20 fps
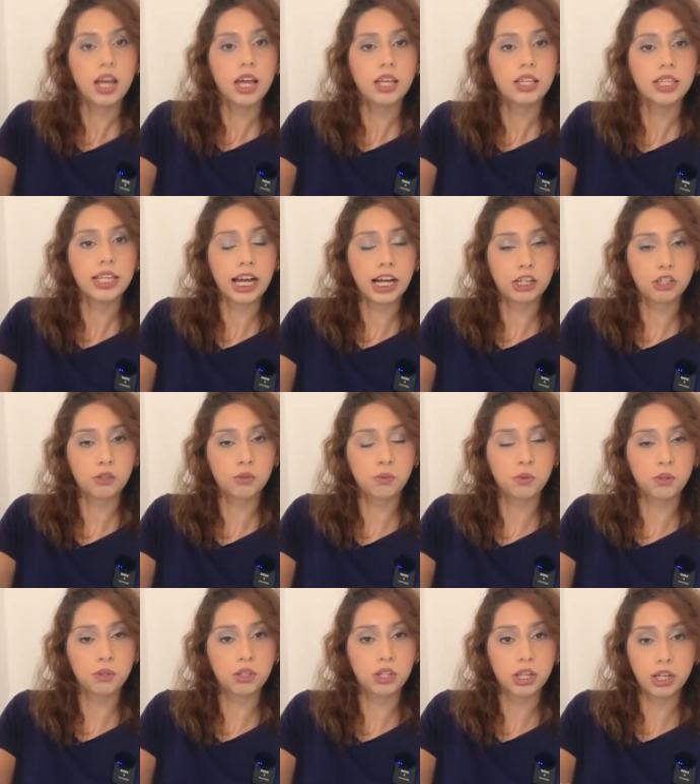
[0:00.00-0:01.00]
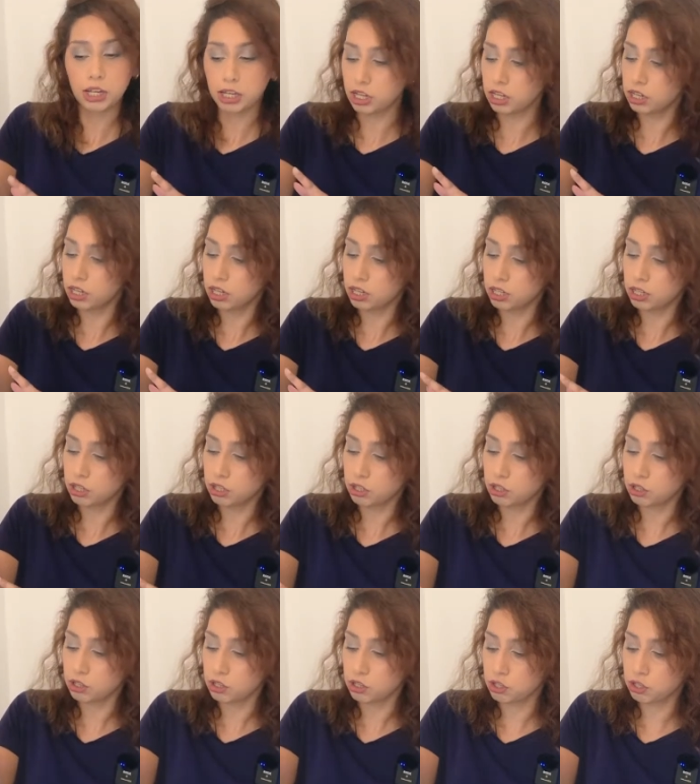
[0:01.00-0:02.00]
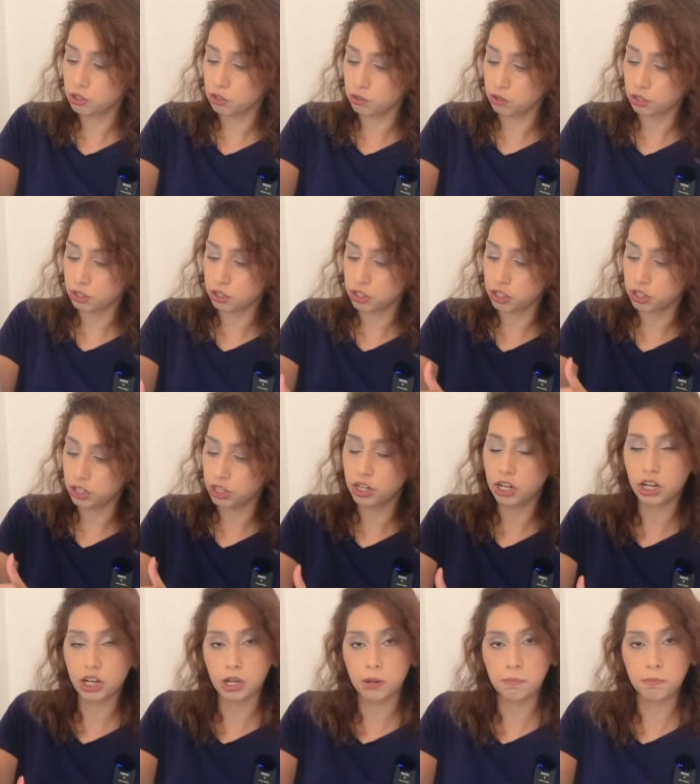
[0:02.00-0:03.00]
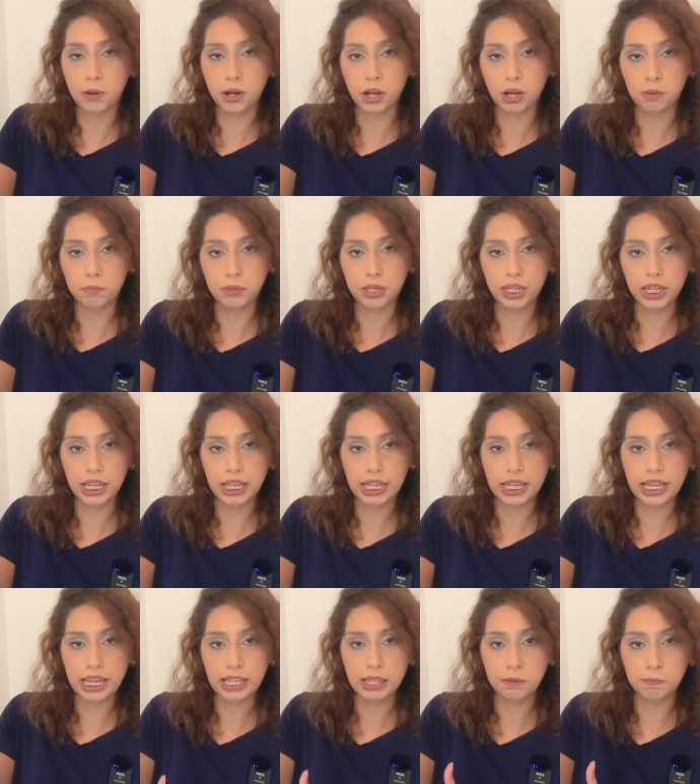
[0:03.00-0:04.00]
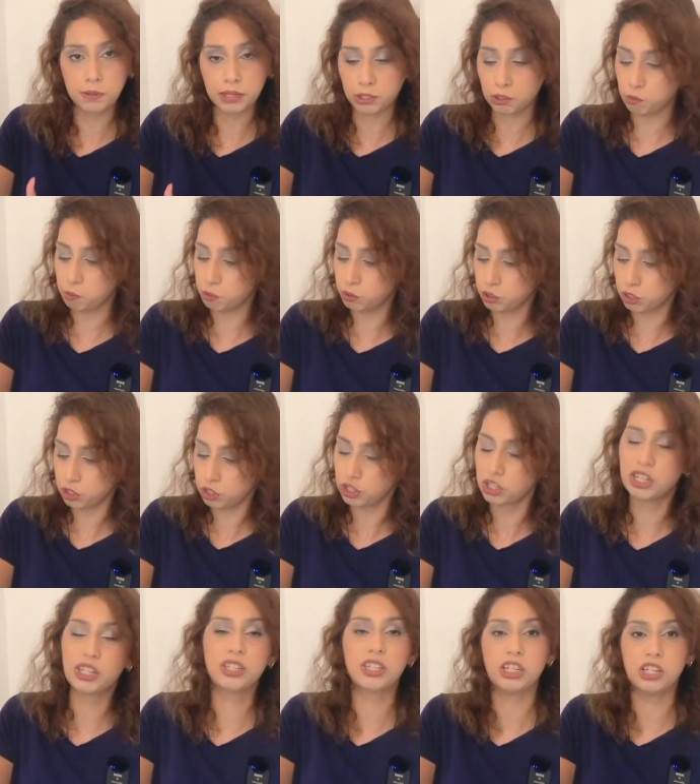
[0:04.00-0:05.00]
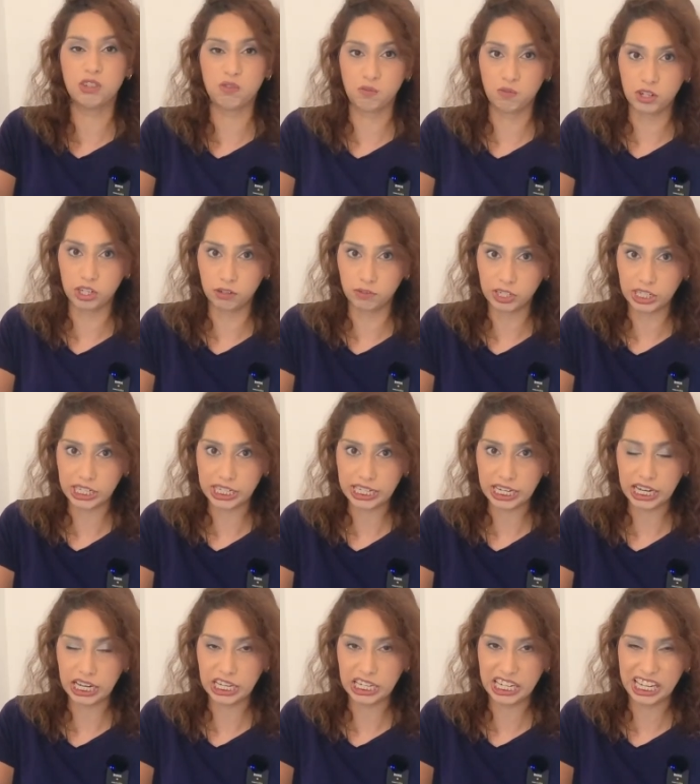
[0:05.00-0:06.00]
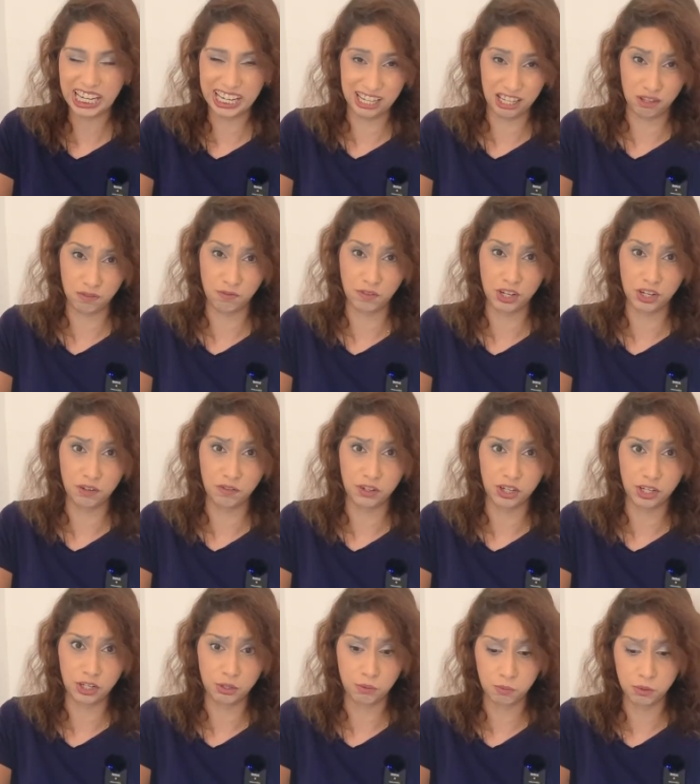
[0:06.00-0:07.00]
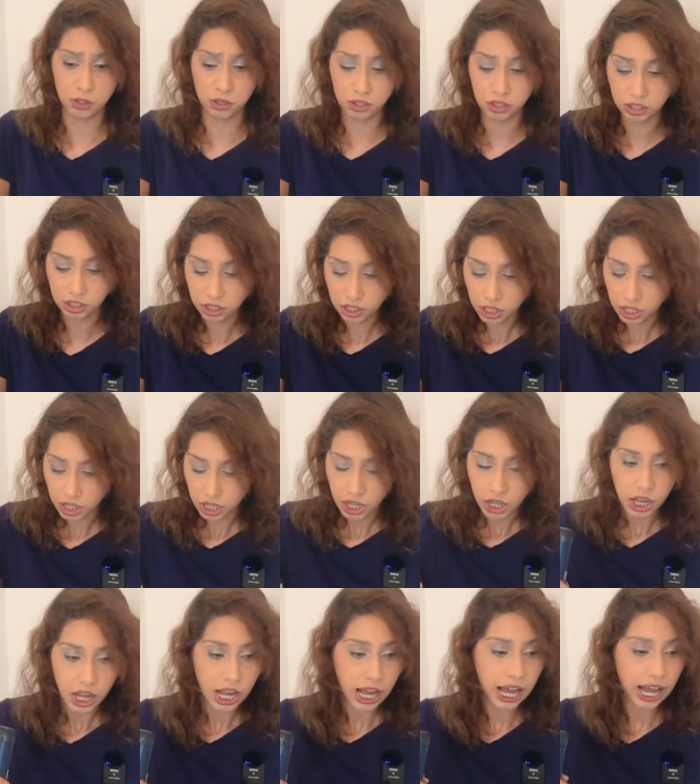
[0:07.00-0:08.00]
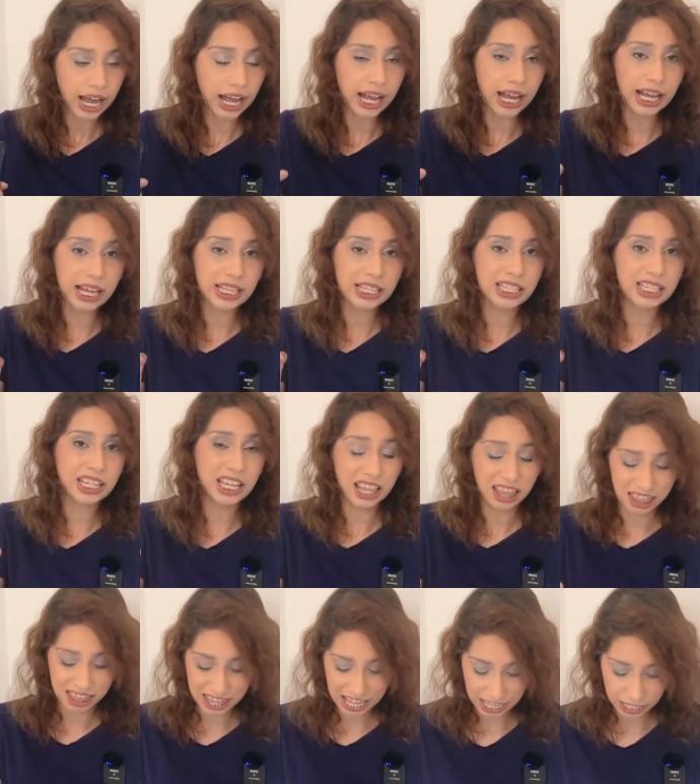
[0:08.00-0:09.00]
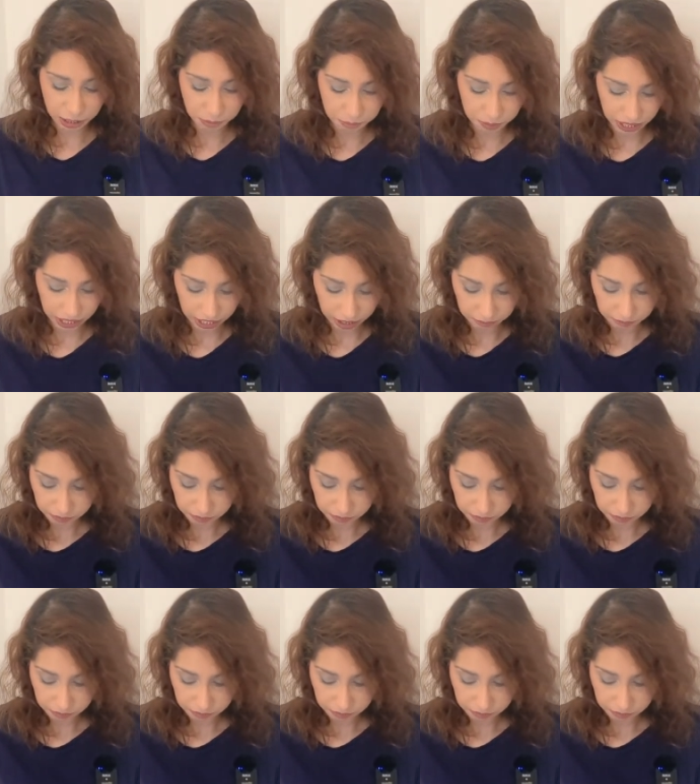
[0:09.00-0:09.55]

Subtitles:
the actual suction compartment here that picks up all your dirt is really, really tiny. It's very, very small. And this bit